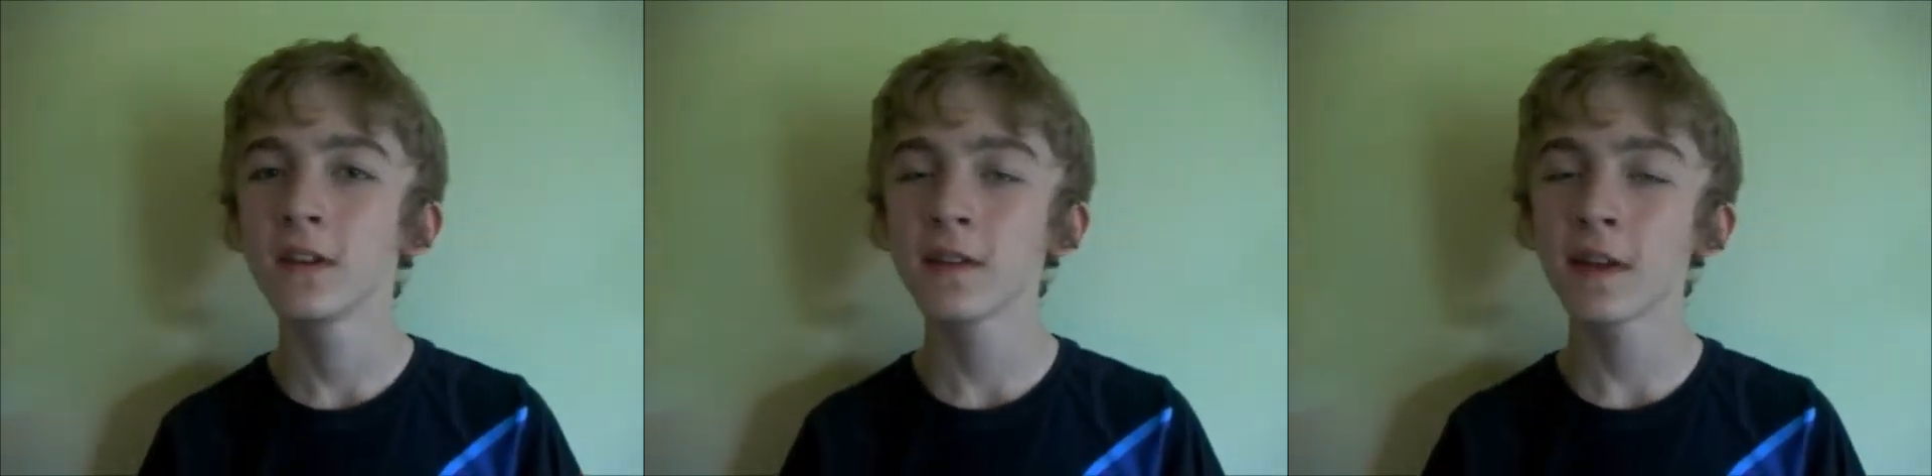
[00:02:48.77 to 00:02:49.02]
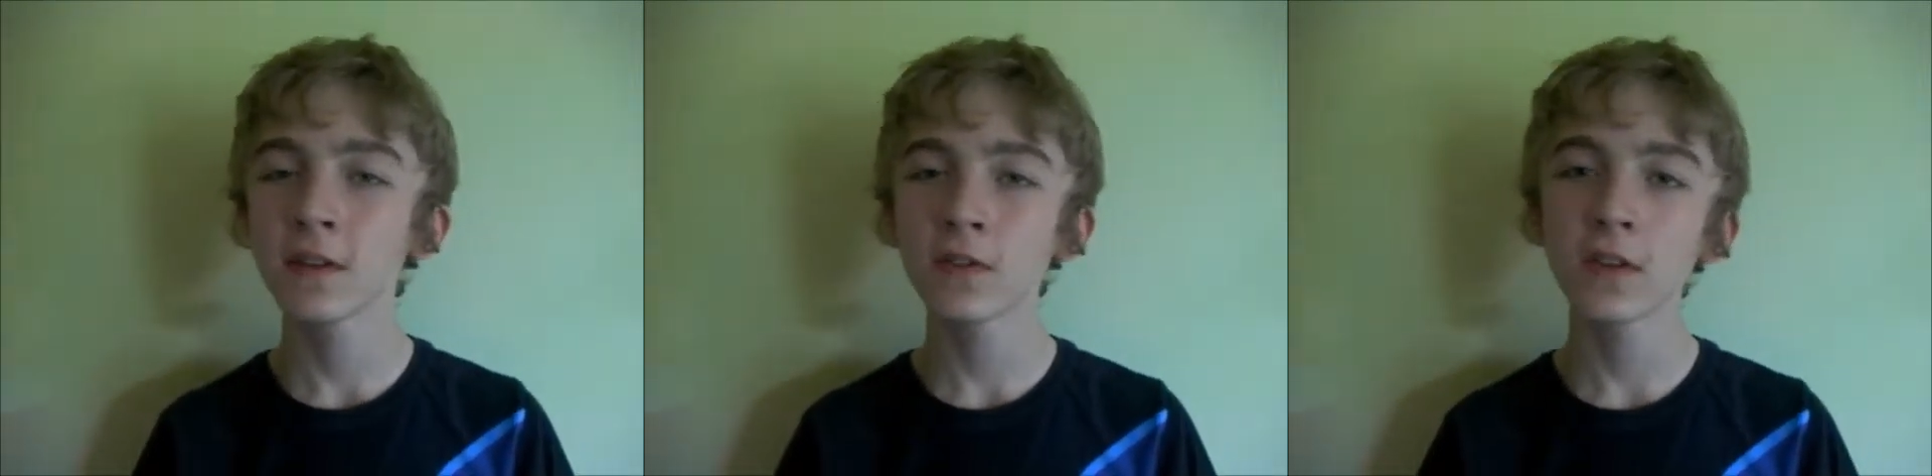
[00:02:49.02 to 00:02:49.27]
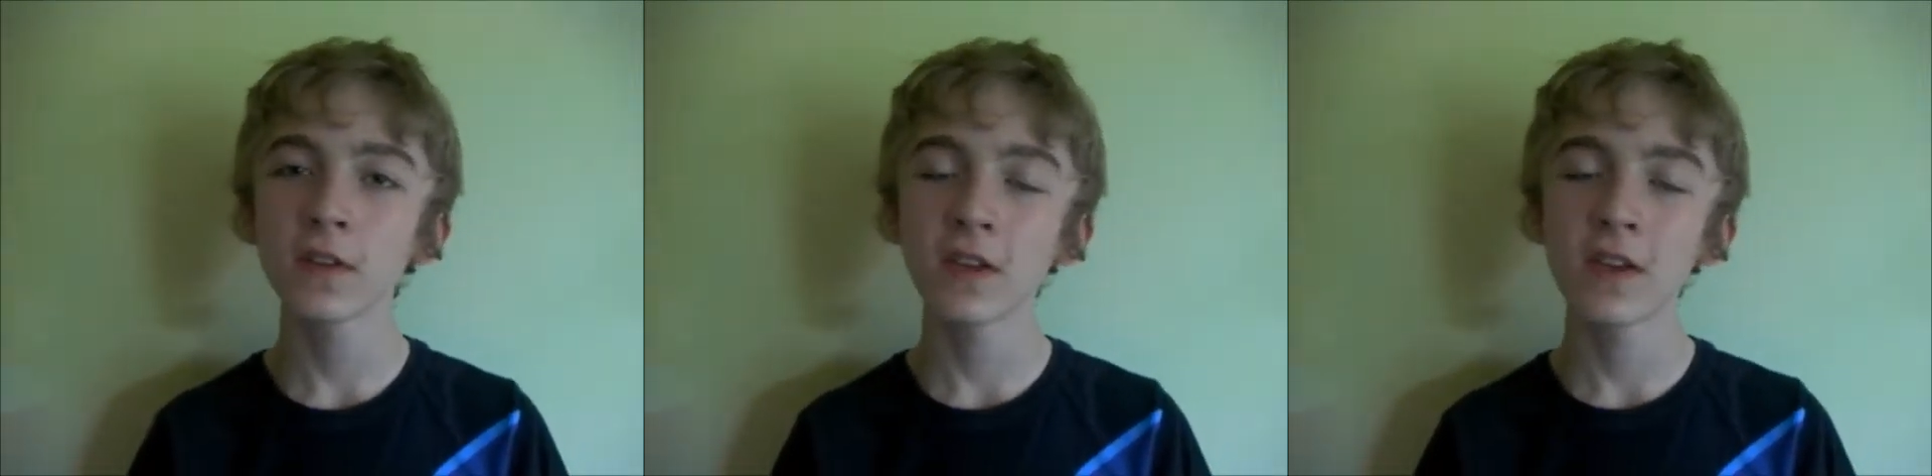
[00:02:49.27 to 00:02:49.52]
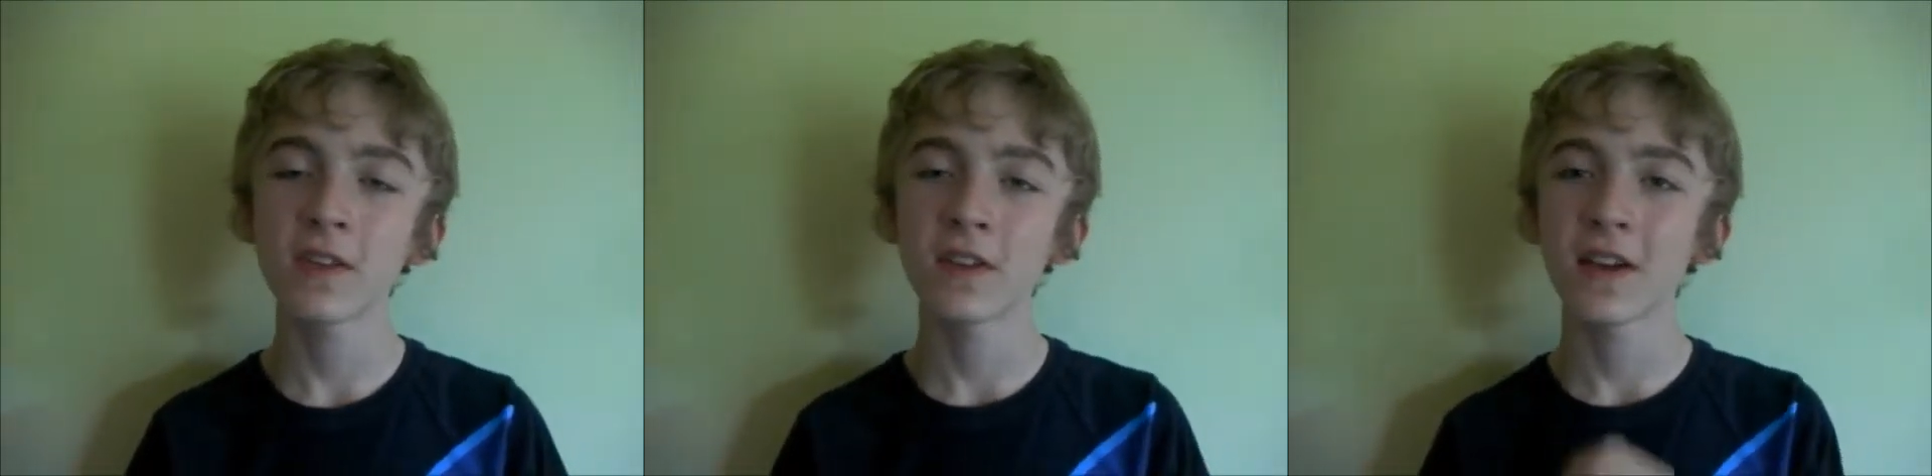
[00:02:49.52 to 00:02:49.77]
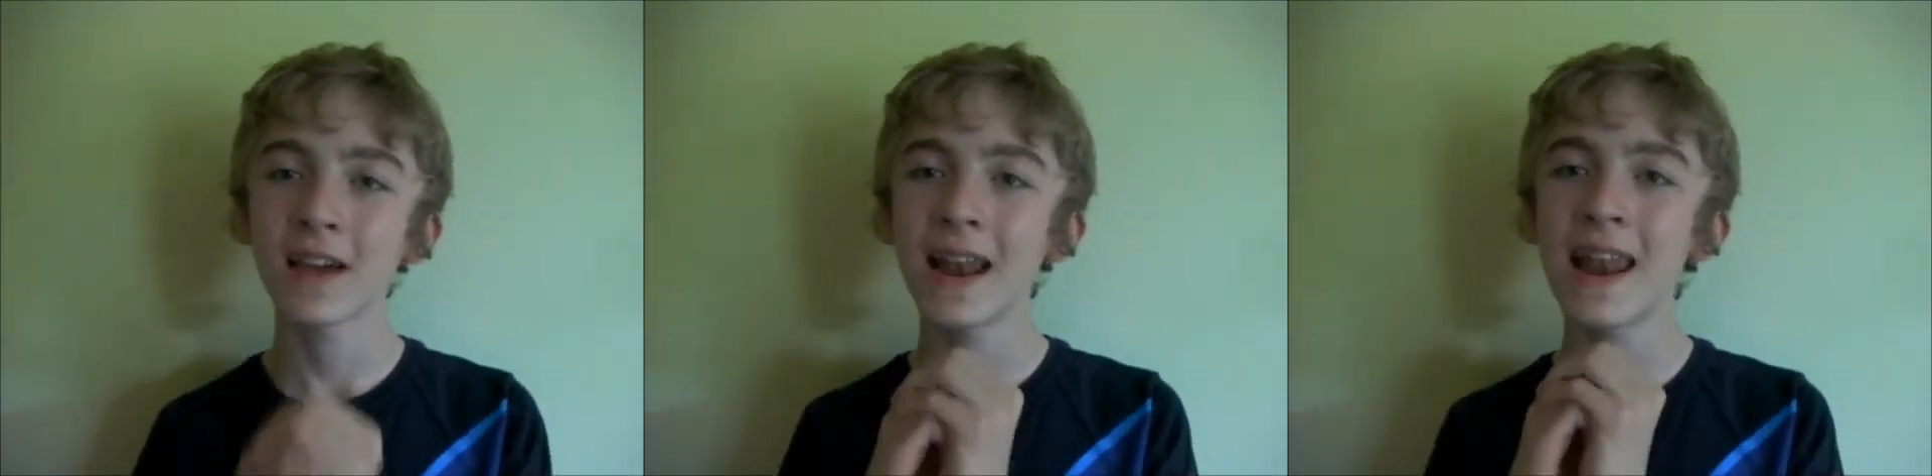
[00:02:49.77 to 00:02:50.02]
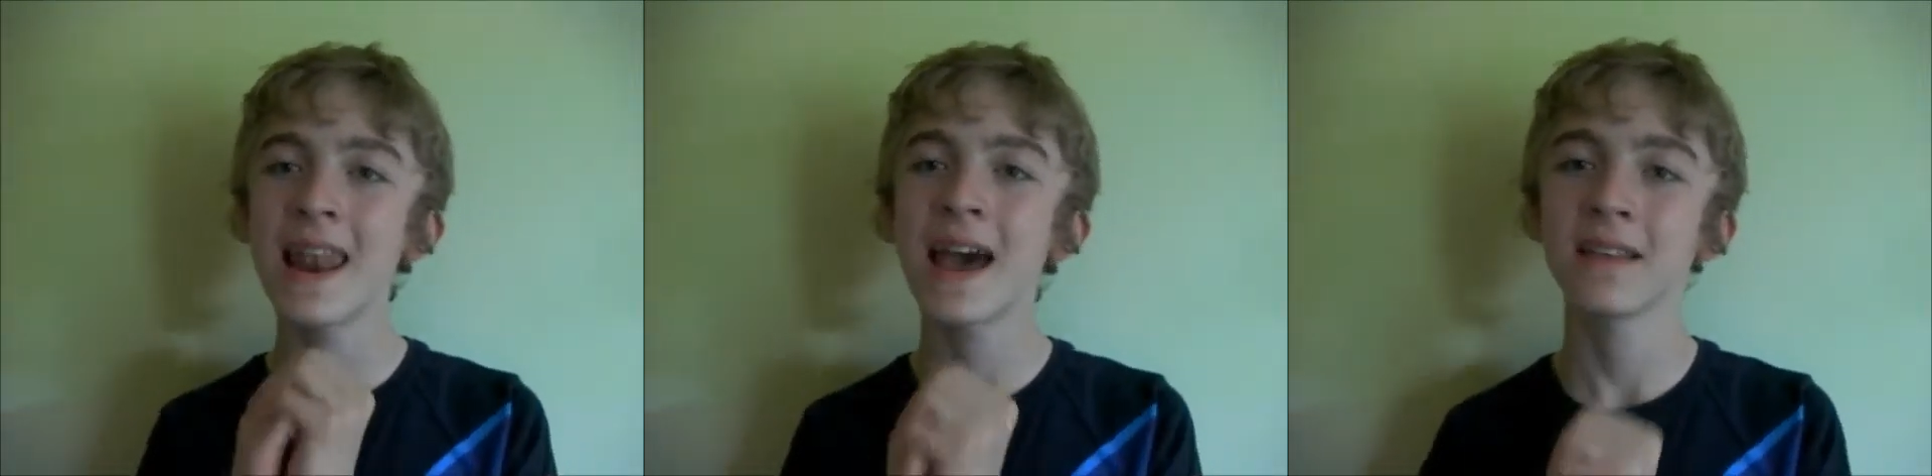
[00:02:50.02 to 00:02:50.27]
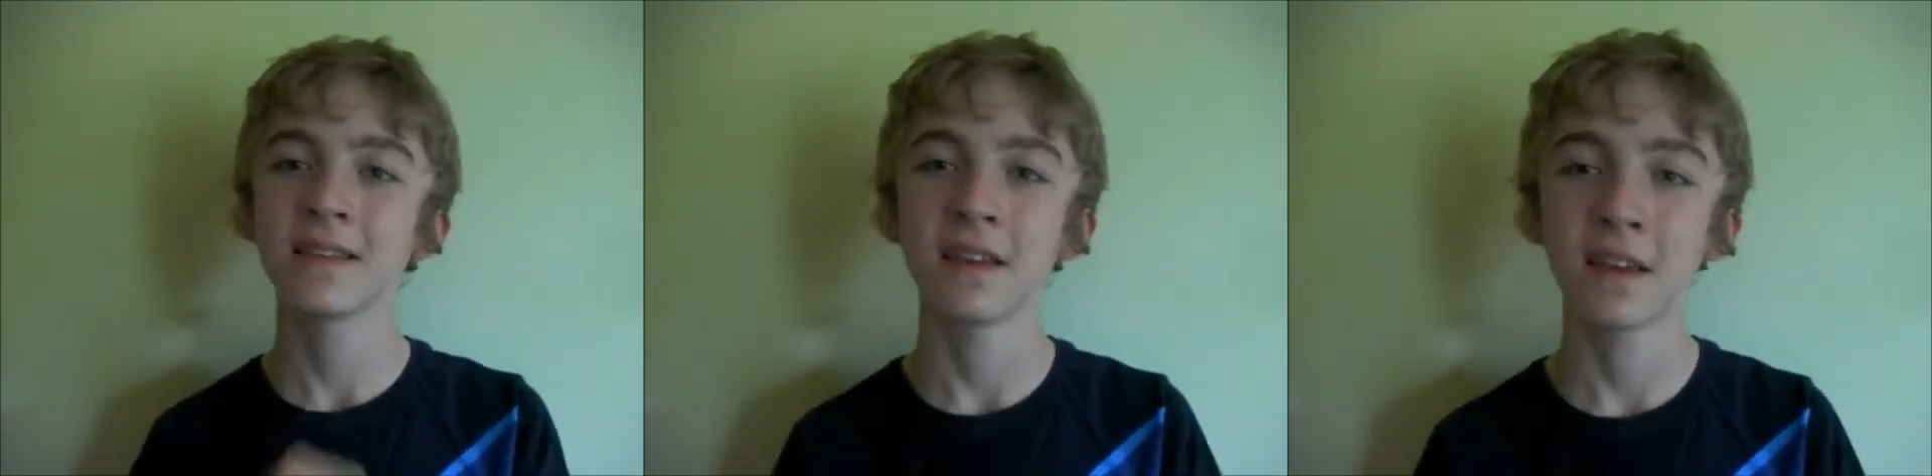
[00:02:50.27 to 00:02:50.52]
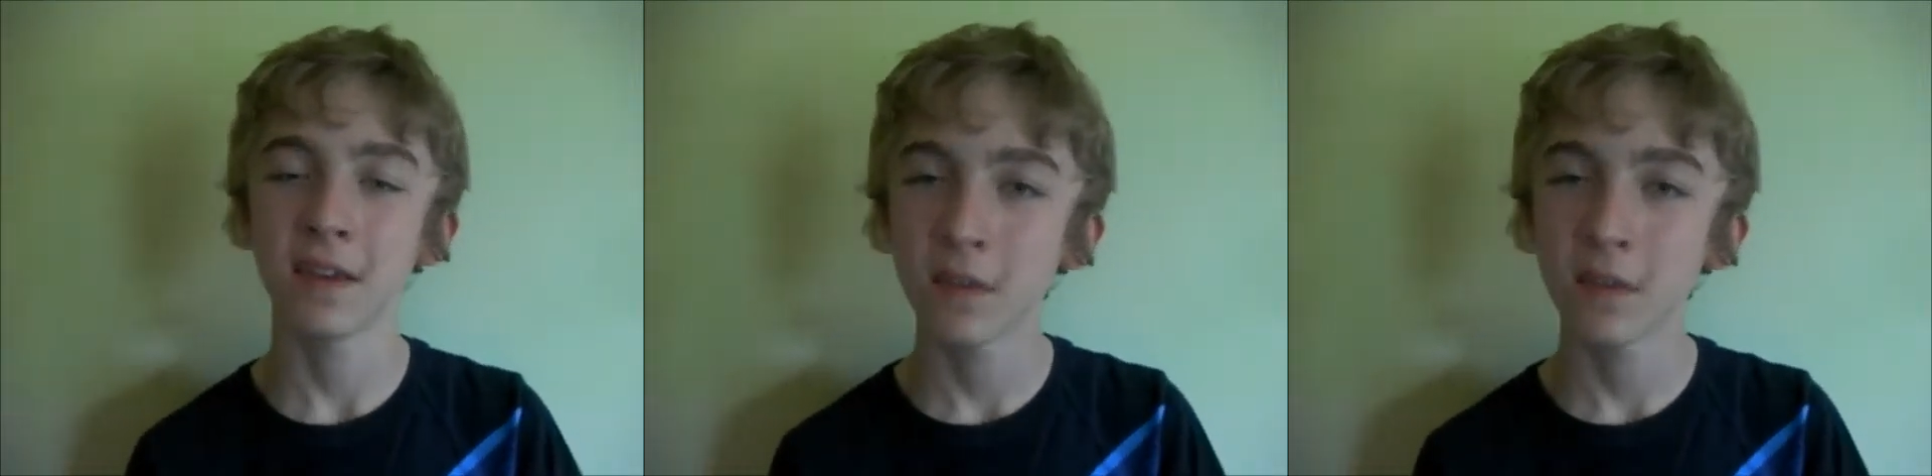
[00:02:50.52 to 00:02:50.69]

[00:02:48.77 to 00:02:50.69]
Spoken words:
Tetris is a classic.